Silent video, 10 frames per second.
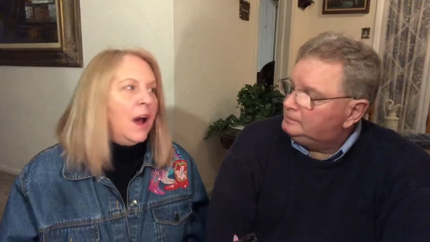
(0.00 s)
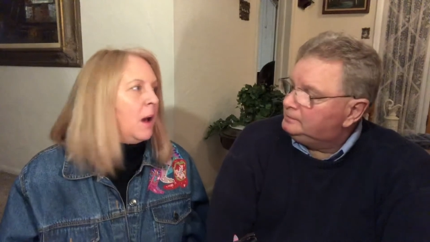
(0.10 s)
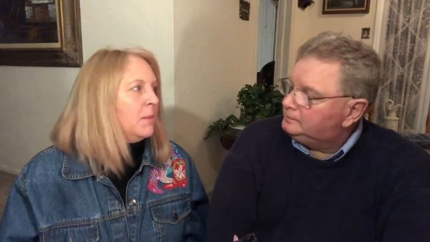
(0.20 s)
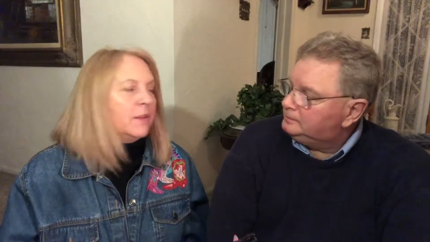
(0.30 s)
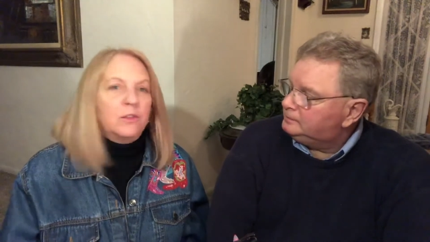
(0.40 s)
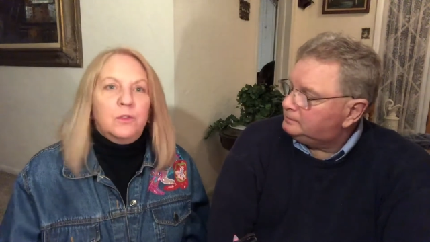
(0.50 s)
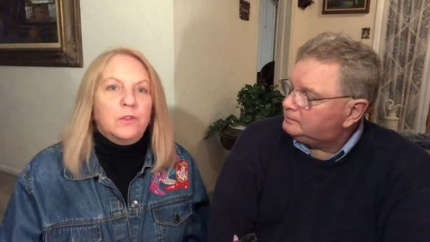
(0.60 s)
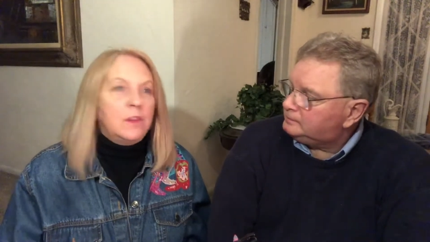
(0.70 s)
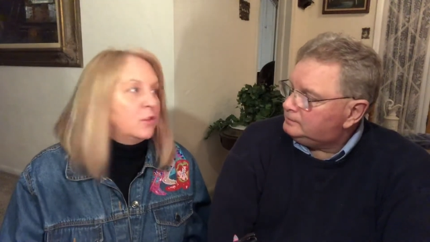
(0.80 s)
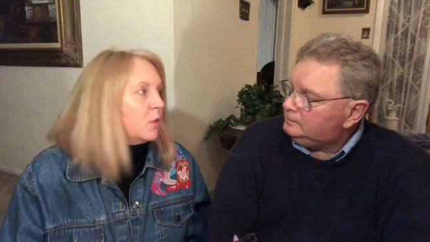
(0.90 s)
Speaker 1: Um, the
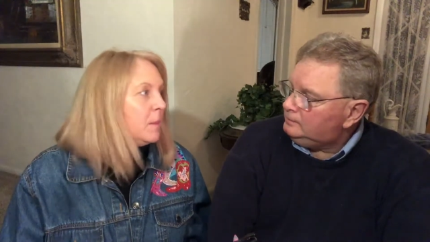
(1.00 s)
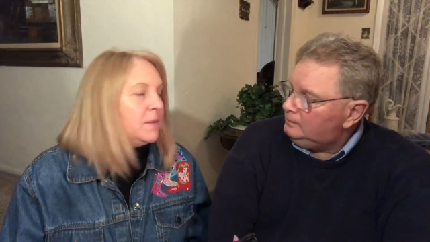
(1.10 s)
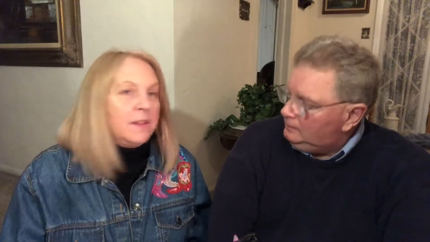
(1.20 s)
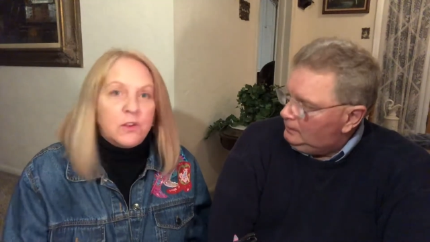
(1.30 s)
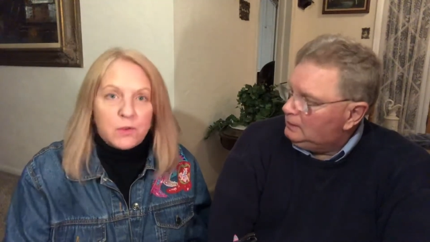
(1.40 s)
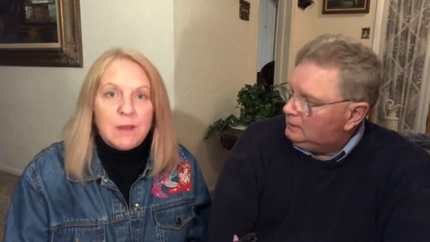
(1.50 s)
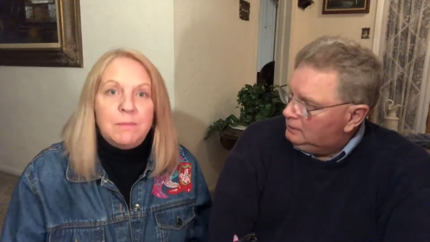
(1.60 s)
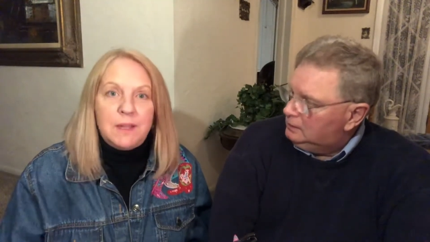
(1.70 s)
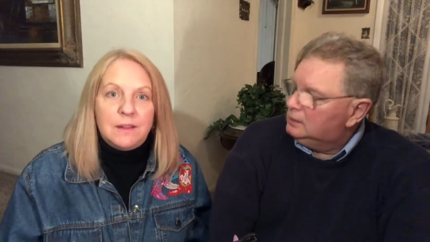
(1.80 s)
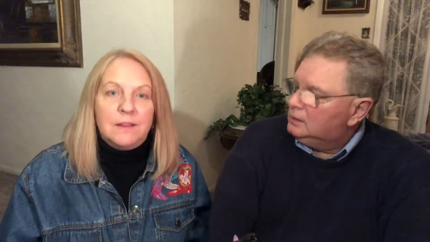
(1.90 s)
the script and the
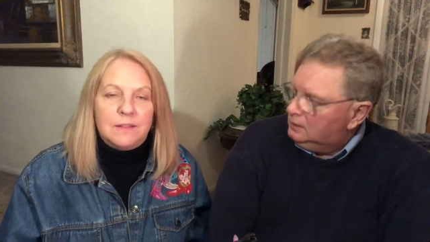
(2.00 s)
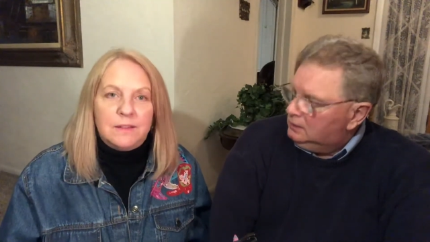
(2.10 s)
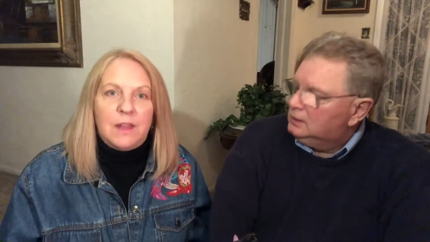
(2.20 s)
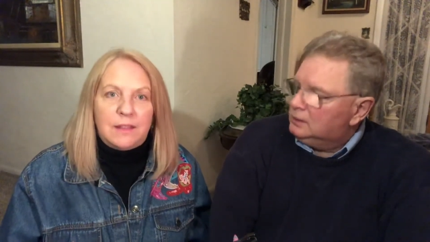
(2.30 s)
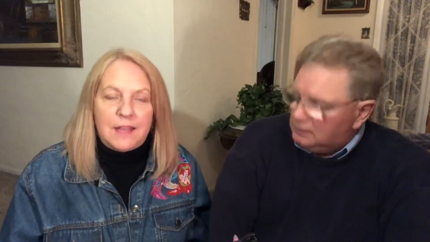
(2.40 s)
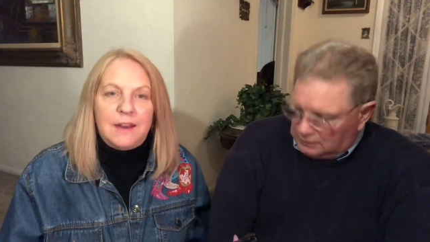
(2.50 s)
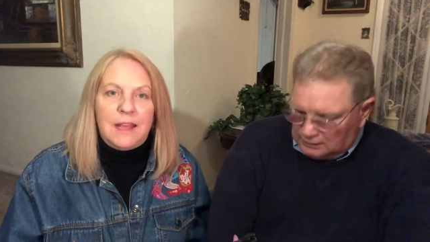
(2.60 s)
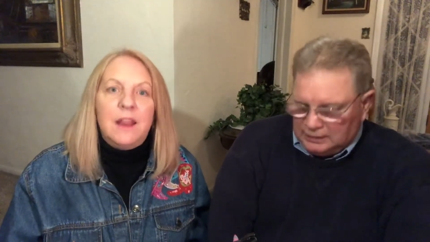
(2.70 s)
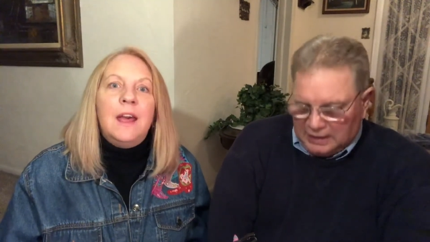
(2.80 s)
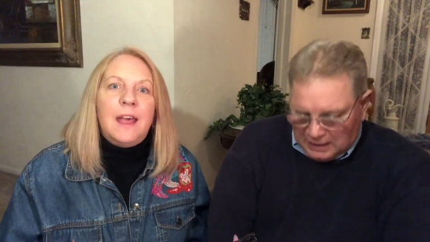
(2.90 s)
treatment that's that they
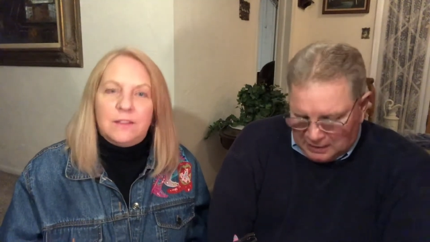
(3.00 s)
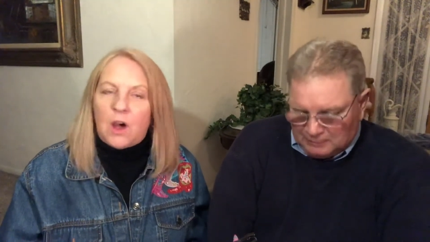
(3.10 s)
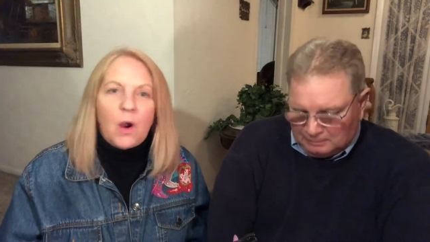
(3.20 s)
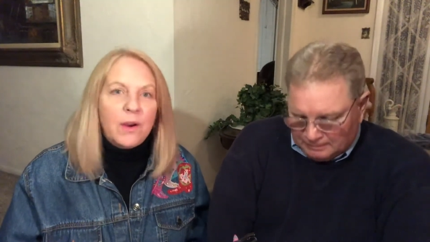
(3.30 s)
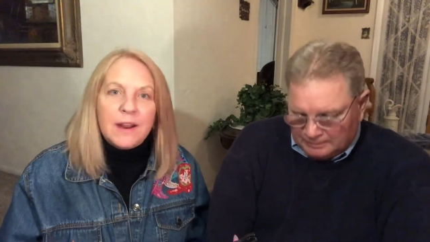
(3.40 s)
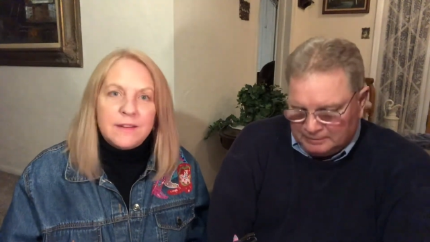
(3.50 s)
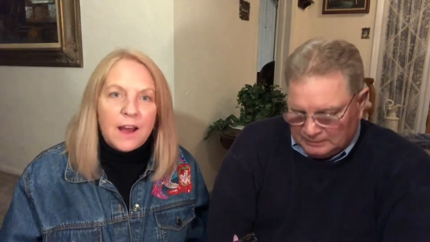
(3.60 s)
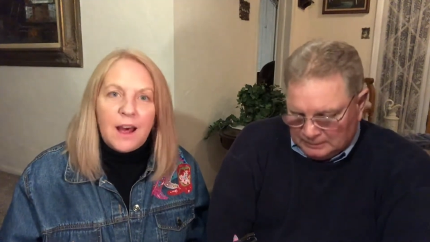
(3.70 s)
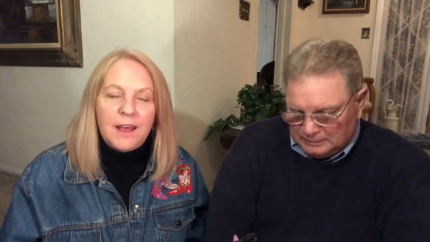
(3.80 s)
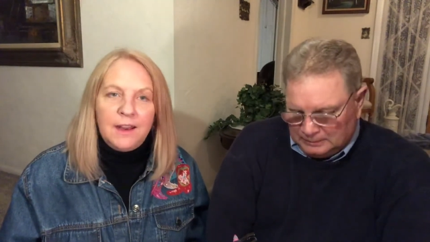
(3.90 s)
need yeah. is already
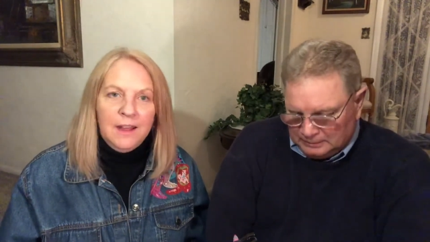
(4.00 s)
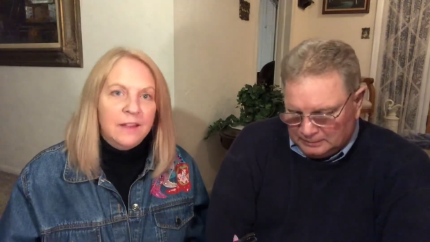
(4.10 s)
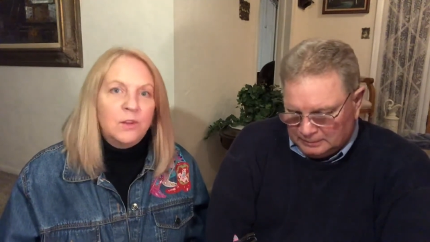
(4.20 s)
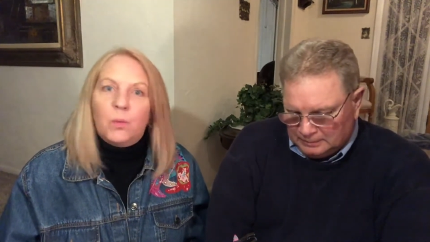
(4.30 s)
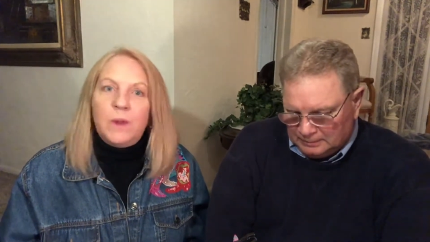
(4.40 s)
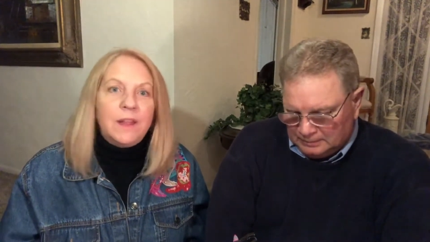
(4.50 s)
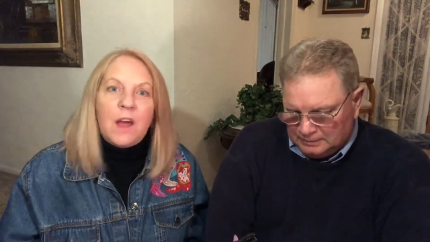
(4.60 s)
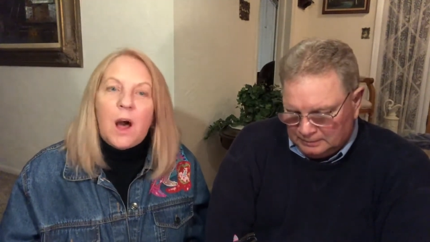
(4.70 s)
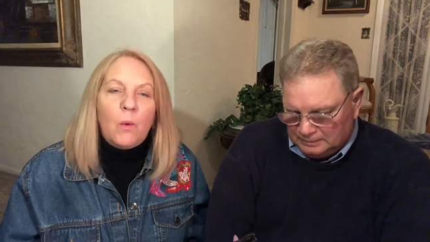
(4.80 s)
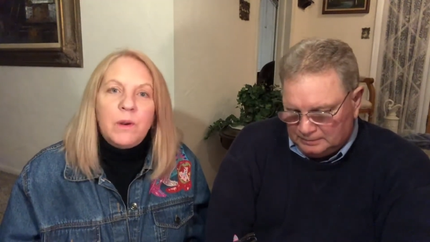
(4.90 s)
done. So really,
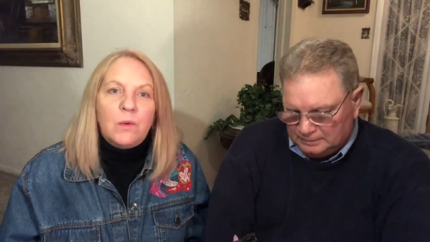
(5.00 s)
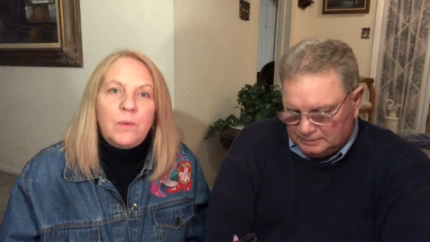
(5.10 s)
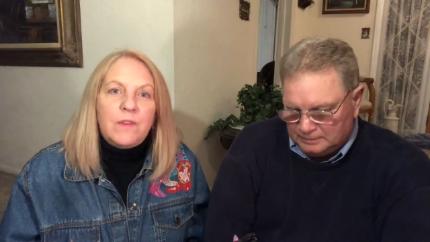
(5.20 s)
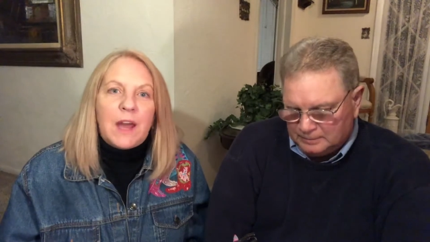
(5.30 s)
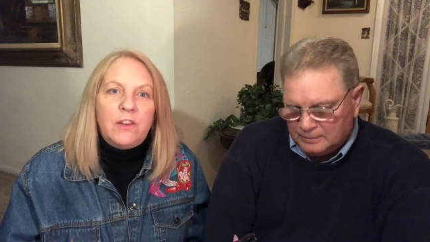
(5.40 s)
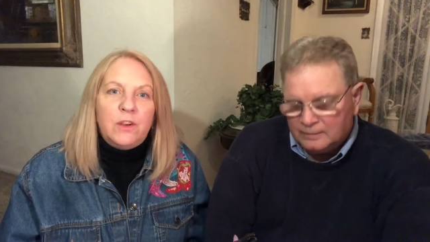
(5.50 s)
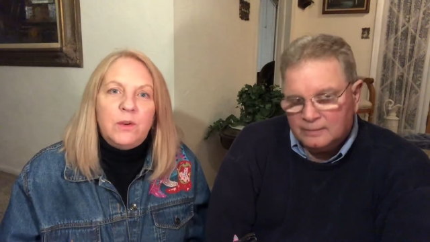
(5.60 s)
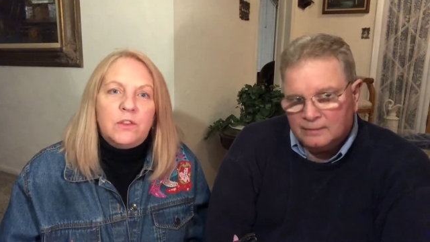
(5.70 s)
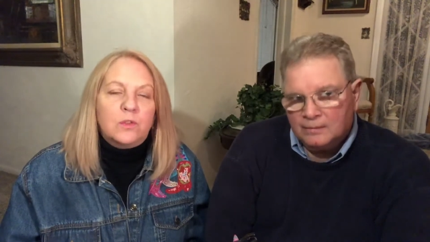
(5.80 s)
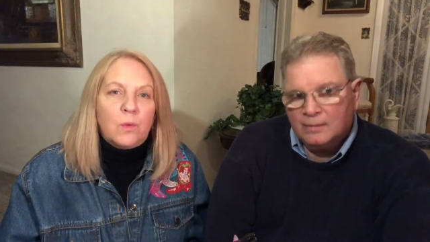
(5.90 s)
all we have got to do
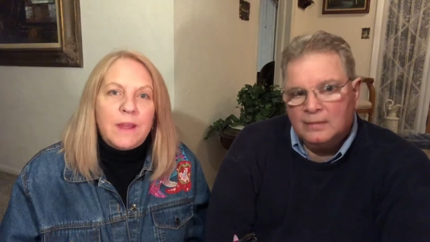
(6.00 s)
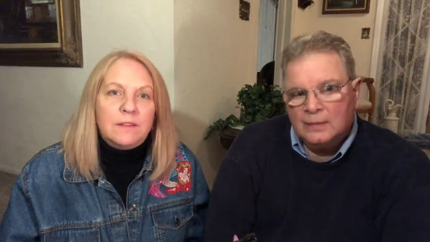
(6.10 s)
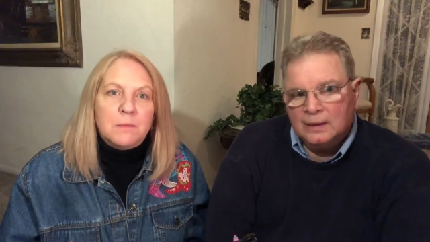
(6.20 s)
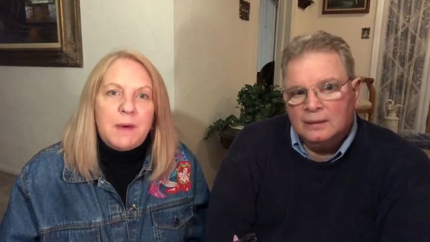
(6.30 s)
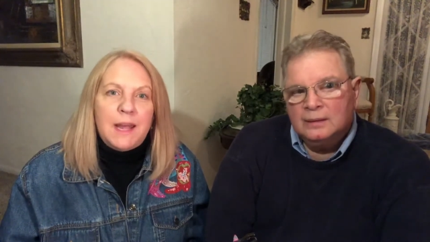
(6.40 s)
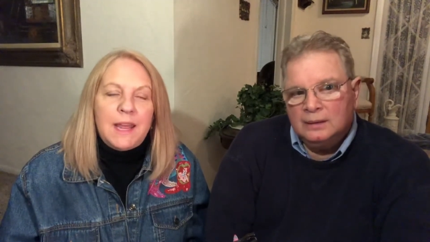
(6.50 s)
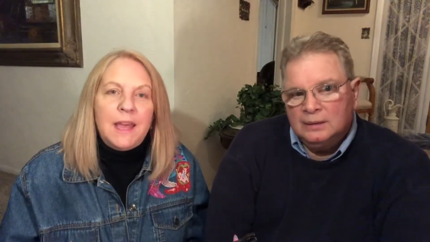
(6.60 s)
is just raise the money,